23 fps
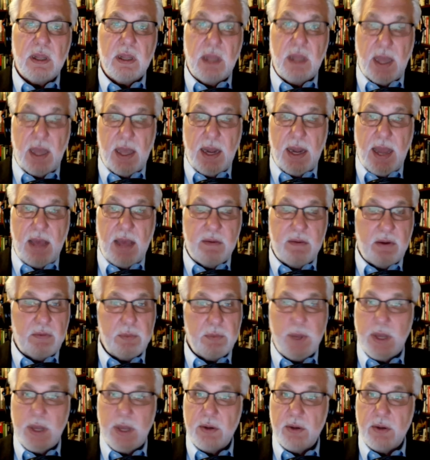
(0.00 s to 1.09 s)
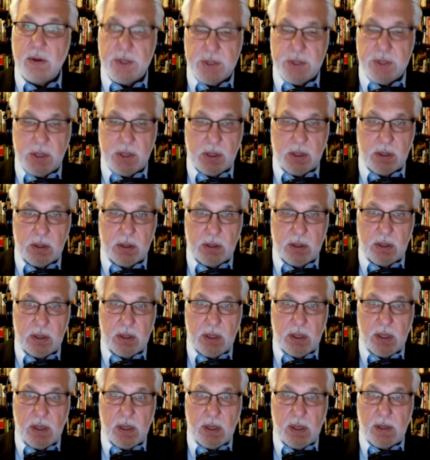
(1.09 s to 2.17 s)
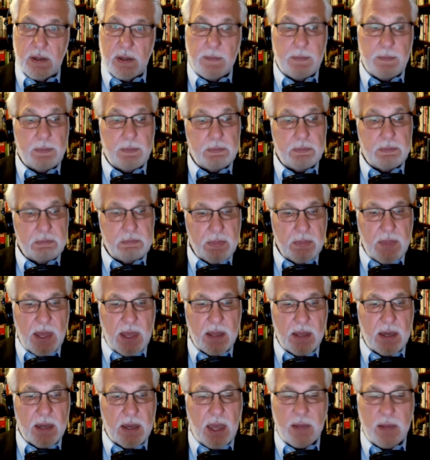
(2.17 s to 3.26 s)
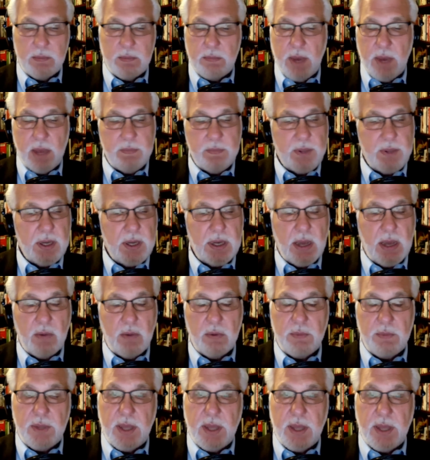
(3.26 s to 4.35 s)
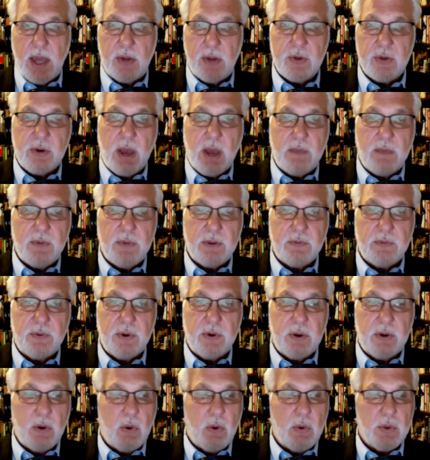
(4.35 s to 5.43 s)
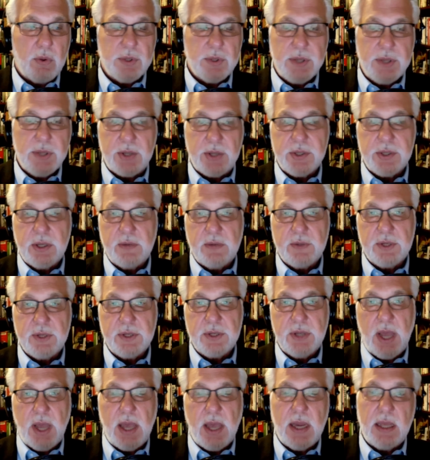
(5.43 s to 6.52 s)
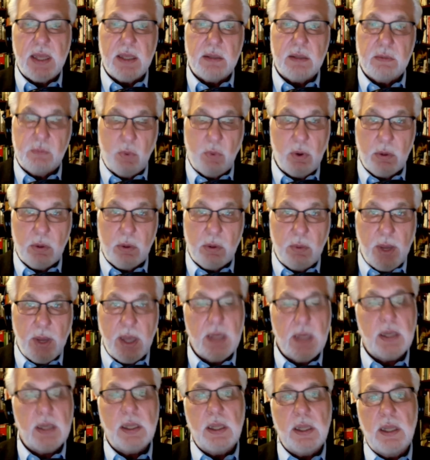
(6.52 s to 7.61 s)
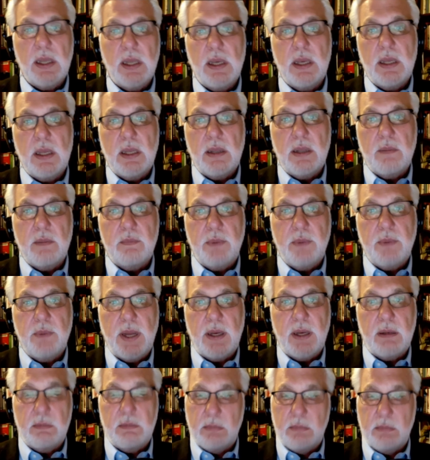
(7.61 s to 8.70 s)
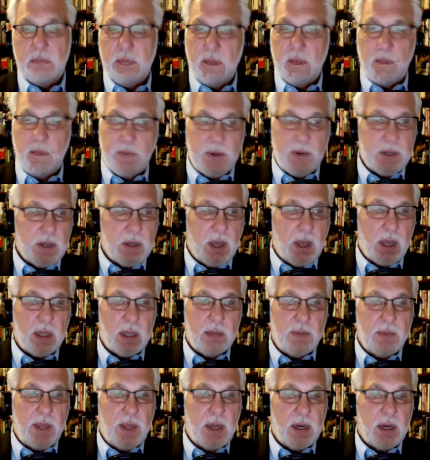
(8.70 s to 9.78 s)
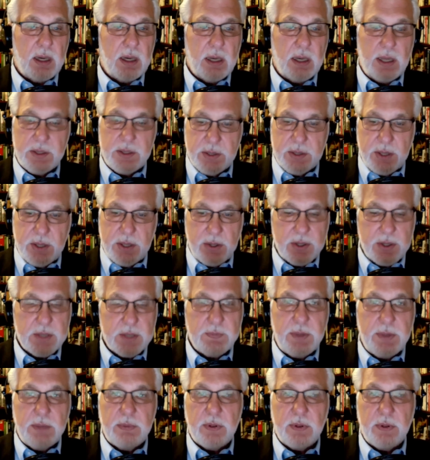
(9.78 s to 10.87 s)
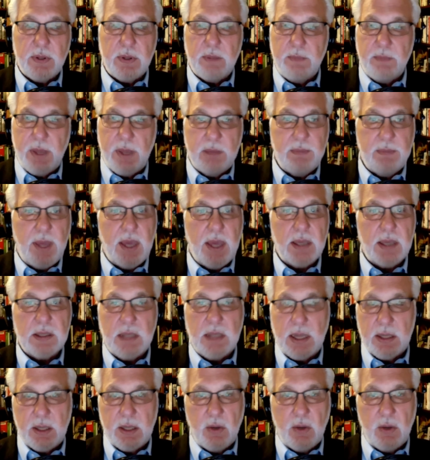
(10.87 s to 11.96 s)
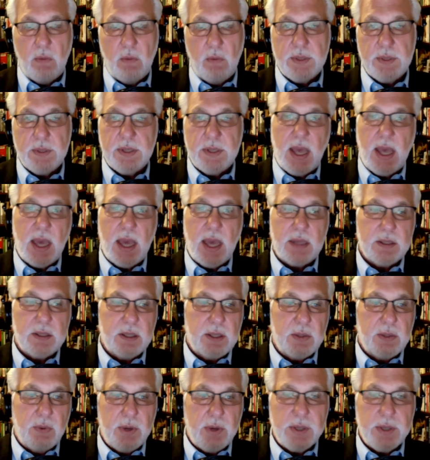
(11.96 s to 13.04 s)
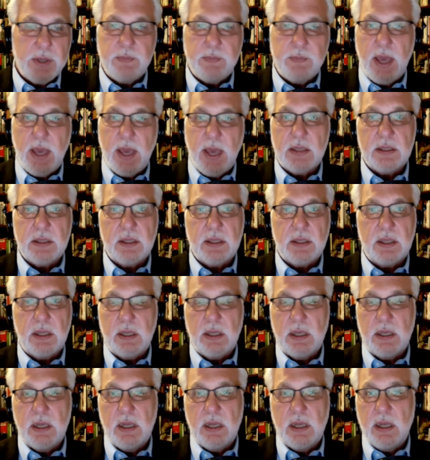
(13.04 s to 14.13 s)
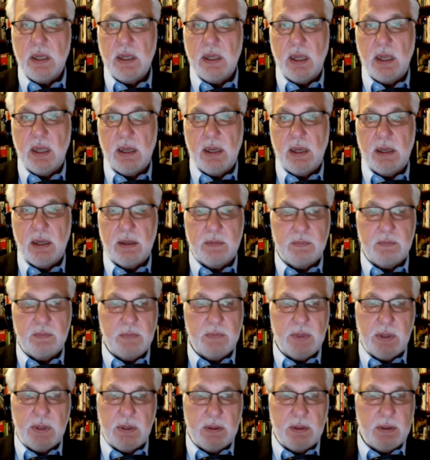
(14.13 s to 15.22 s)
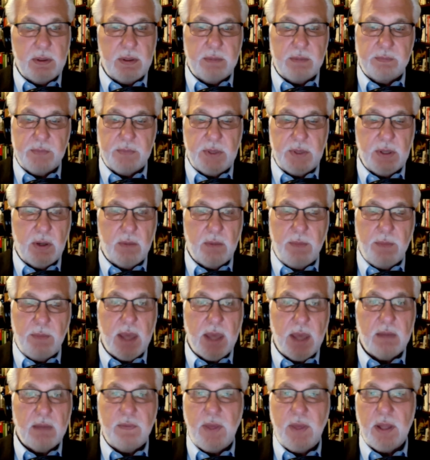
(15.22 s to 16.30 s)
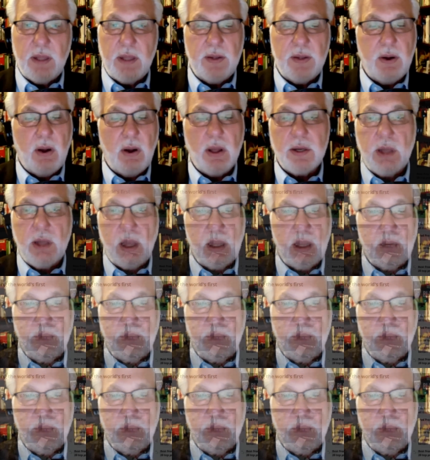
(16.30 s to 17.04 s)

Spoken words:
and have everybody go digital. In my opinion, that would be catastrophic for a whole section of society worldwide. But they're talking about it, and serious people, the big banks like the Goldman Sachs and the Deutsche Banks and, Bank of England, they're all talking